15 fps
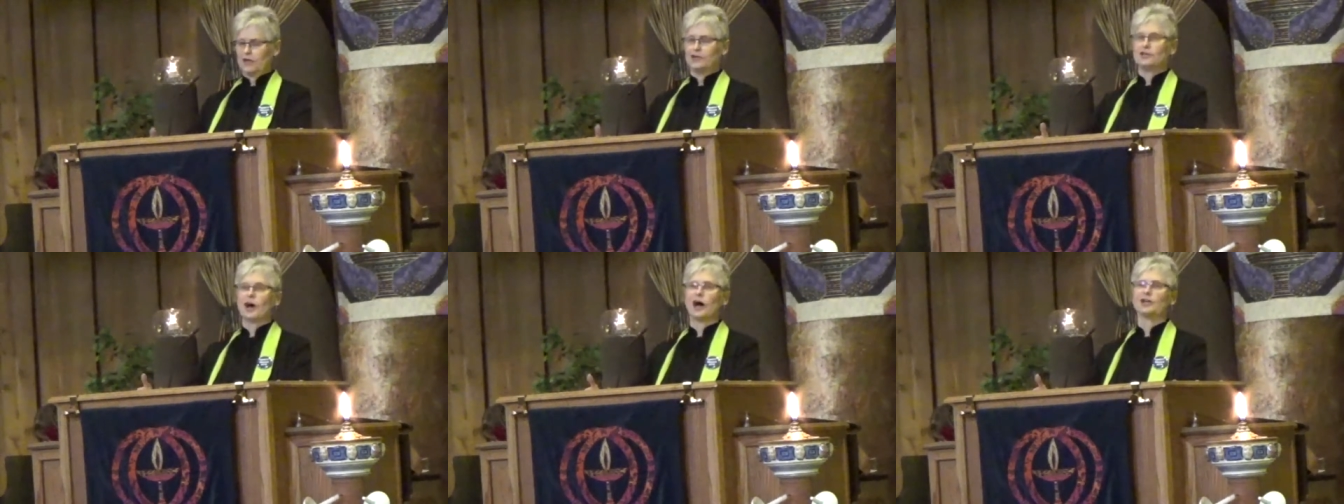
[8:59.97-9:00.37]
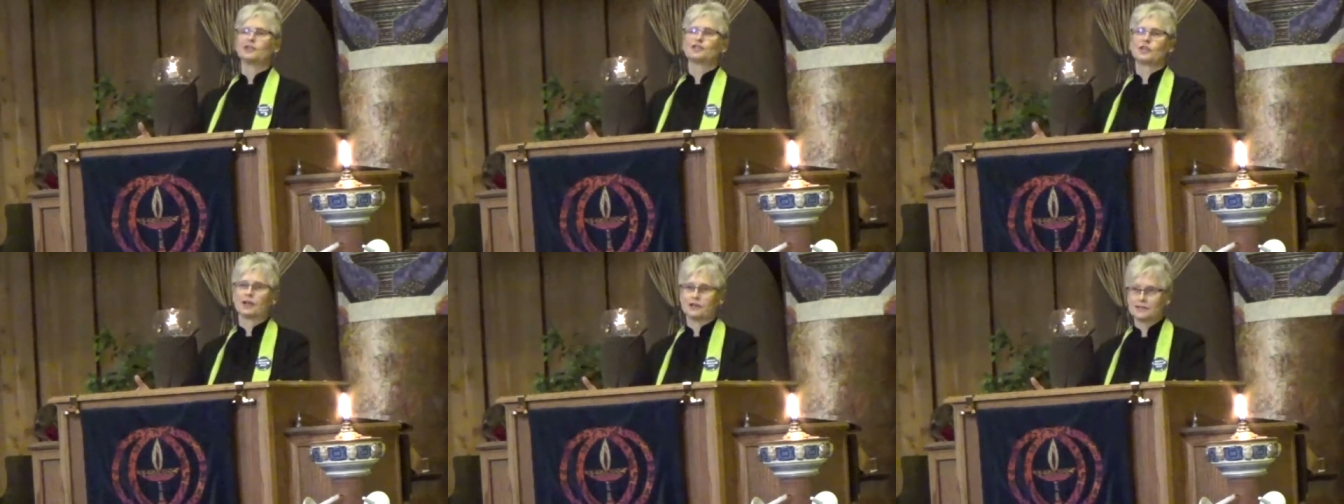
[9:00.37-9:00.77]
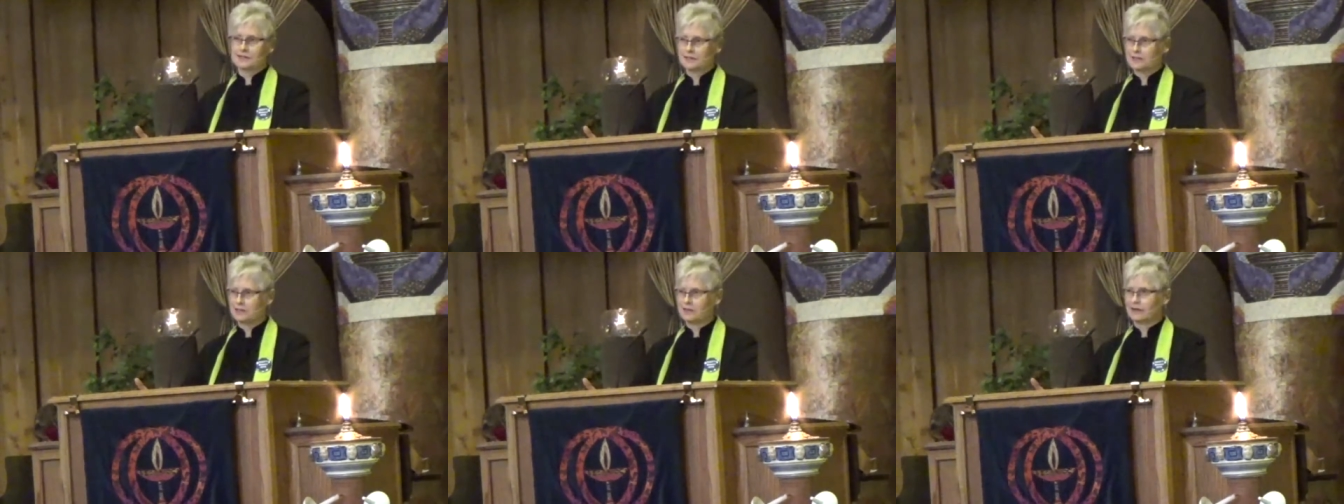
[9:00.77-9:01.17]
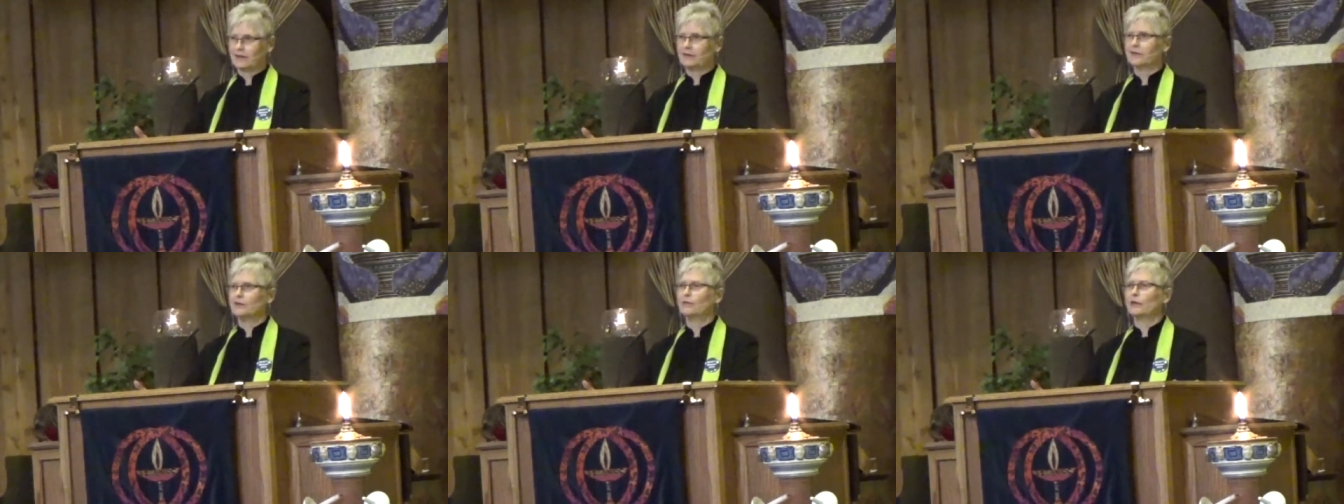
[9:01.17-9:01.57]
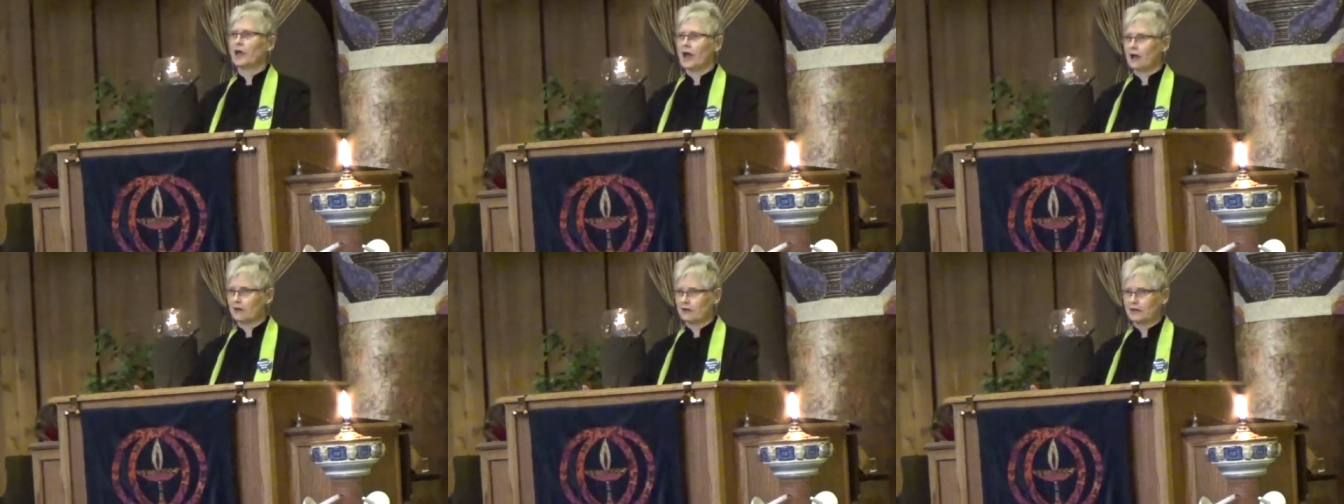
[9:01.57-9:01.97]
not just in the
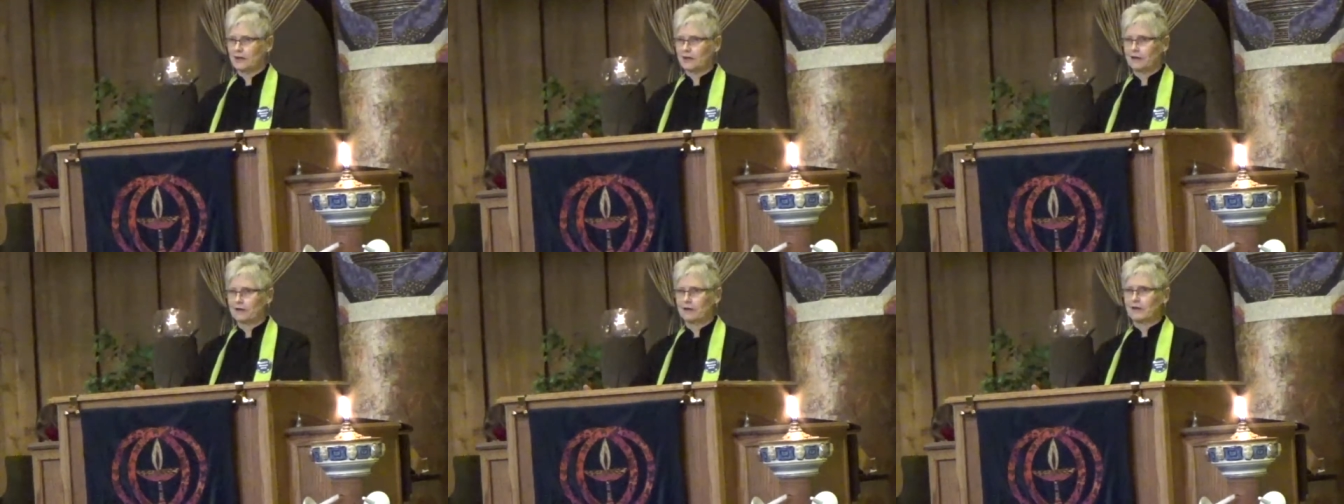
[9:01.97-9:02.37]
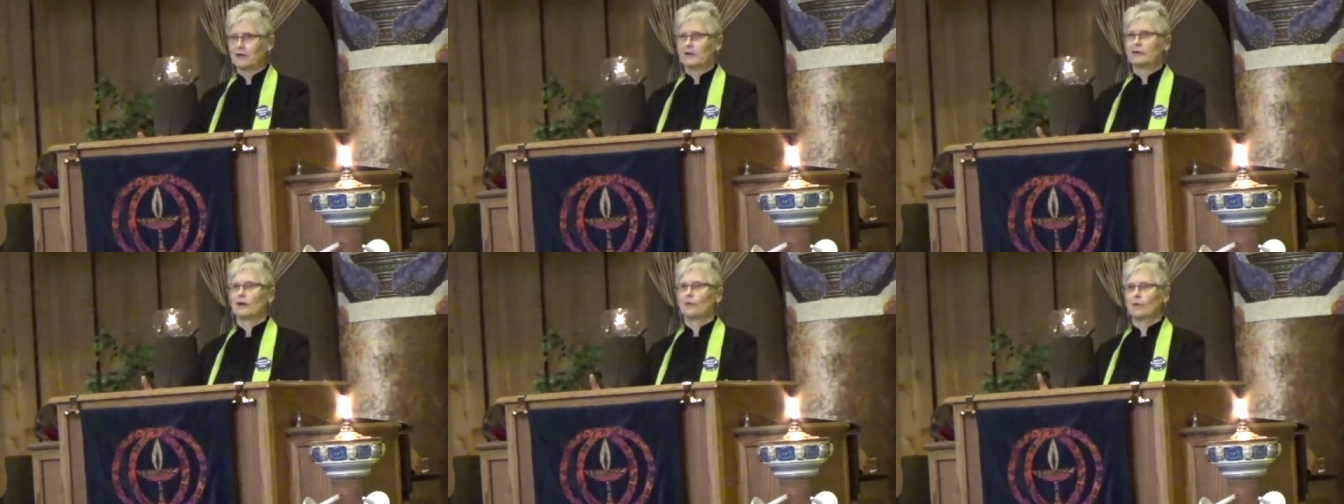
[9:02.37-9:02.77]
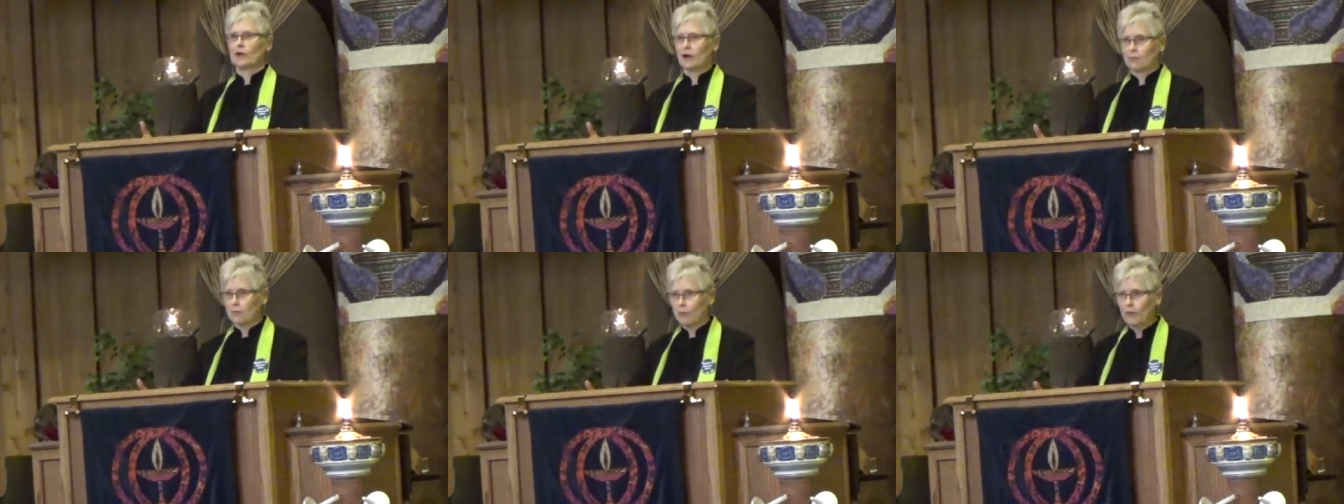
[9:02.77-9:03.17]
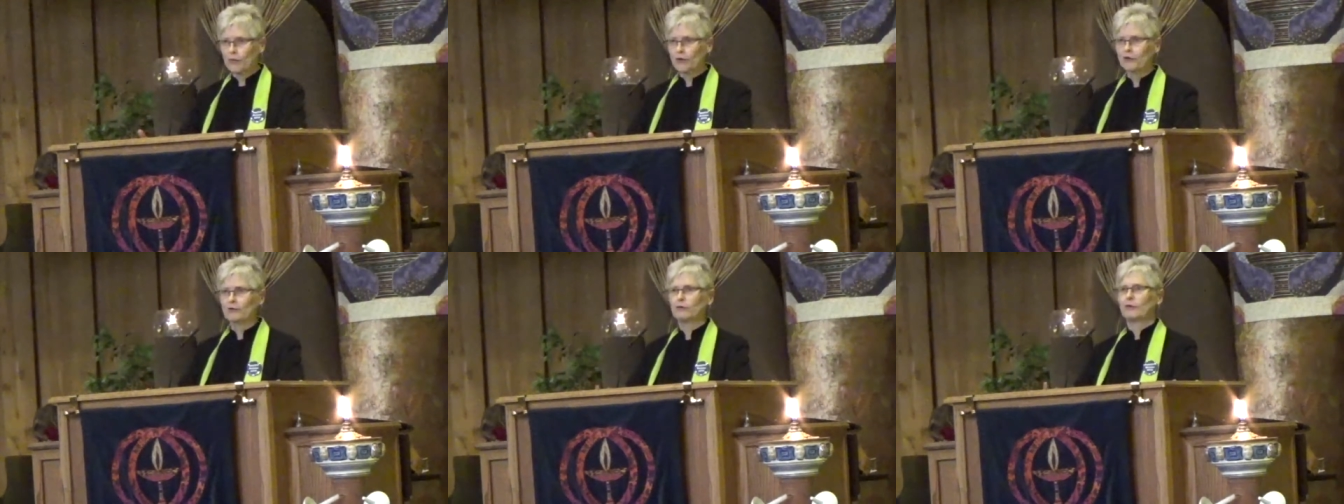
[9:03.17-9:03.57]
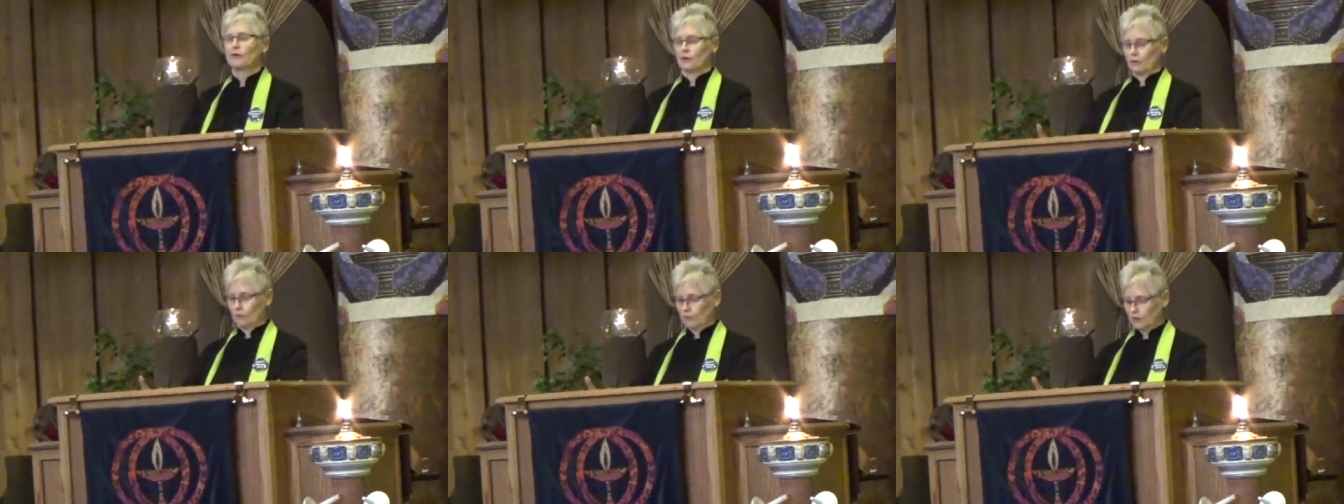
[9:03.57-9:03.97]
reality that we are
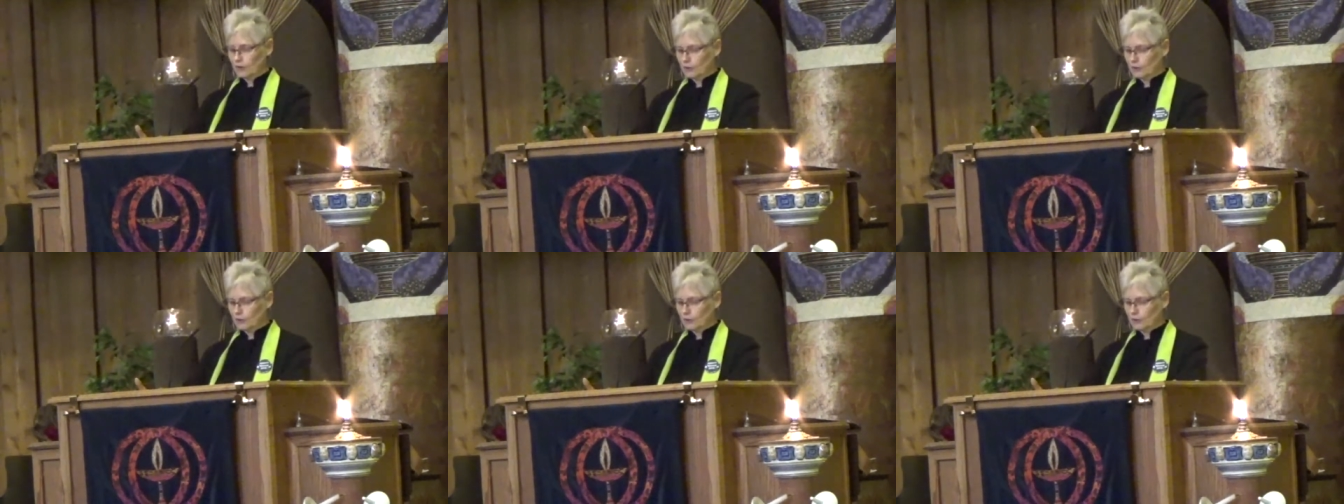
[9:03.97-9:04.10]
born, we